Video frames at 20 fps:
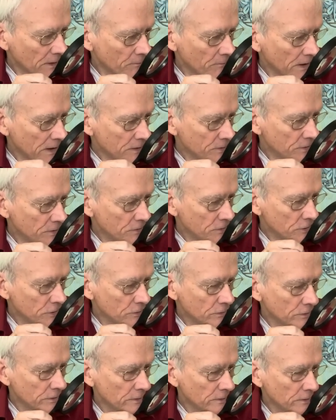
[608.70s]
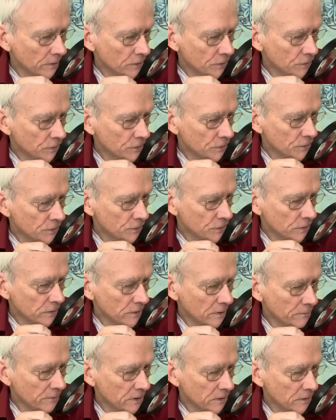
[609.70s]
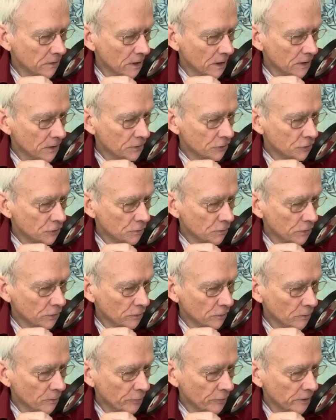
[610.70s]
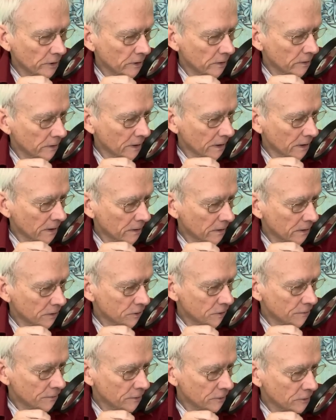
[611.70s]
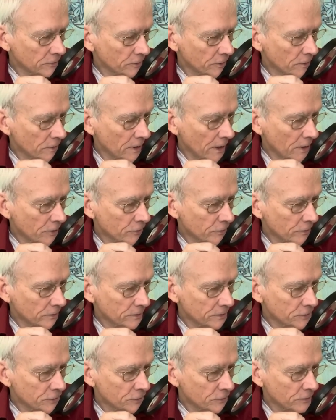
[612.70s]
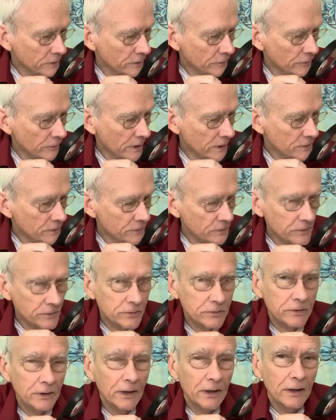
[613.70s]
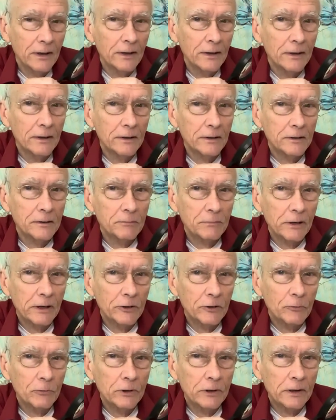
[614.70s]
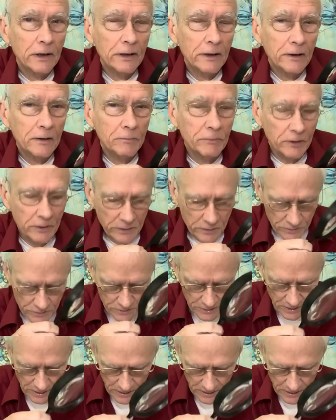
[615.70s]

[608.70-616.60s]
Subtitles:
Baked into a delicious cinnamon swirl bread that's filled with naturally sweet raisins. And by the way, I have been known to